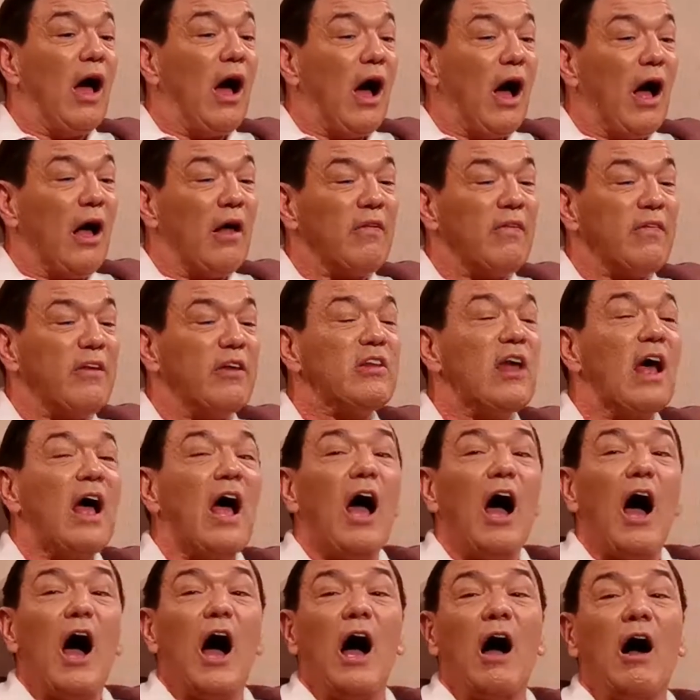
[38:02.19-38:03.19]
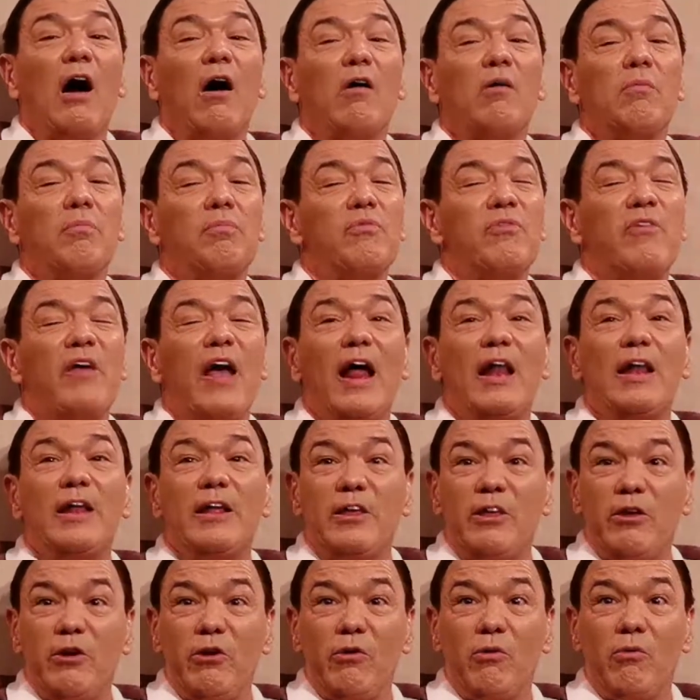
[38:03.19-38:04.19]
I said, "I'm
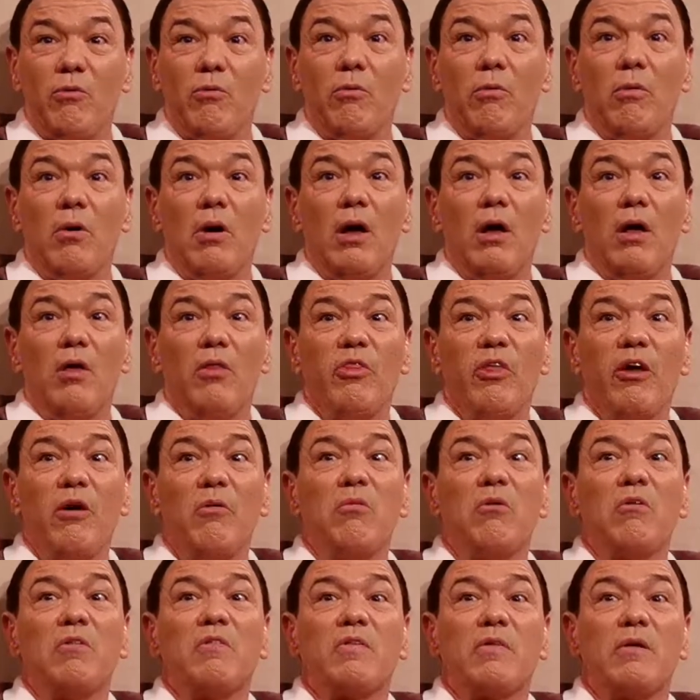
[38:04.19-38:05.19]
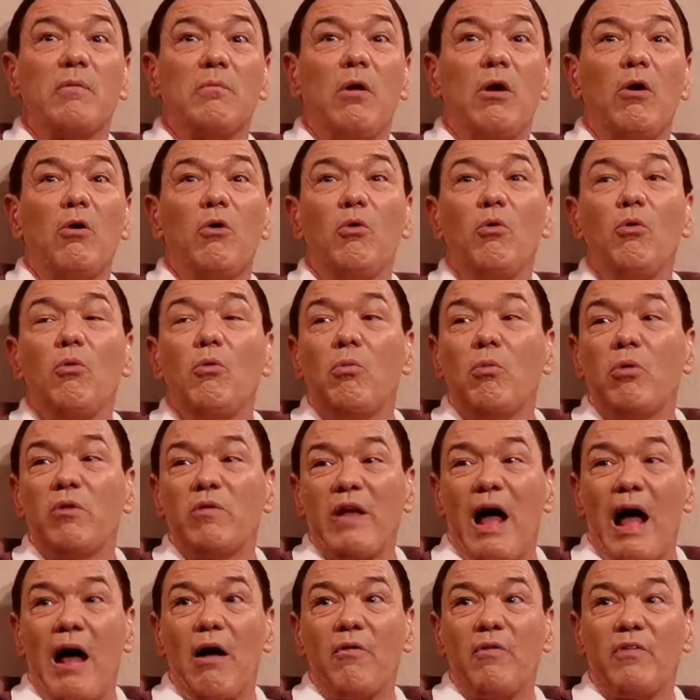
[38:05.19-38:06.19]
telling you, there was who was
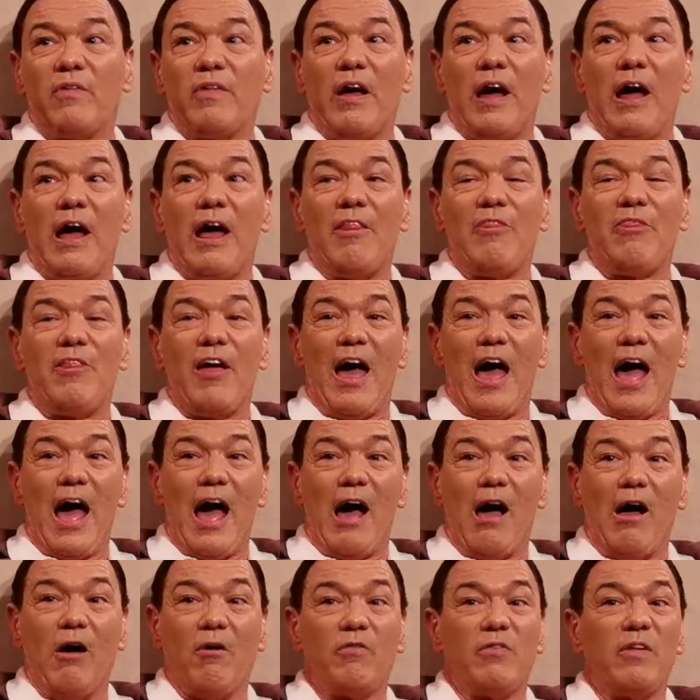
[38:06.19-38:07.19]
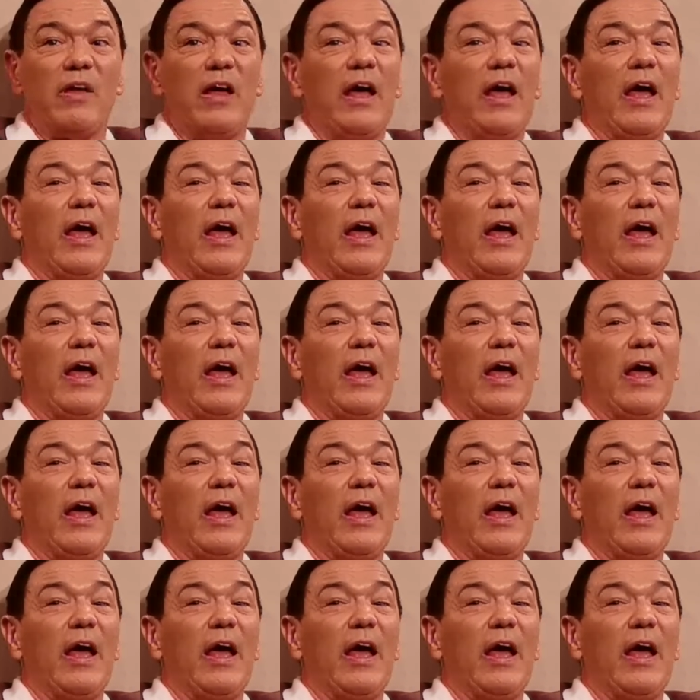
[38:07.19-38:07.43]
outside the house.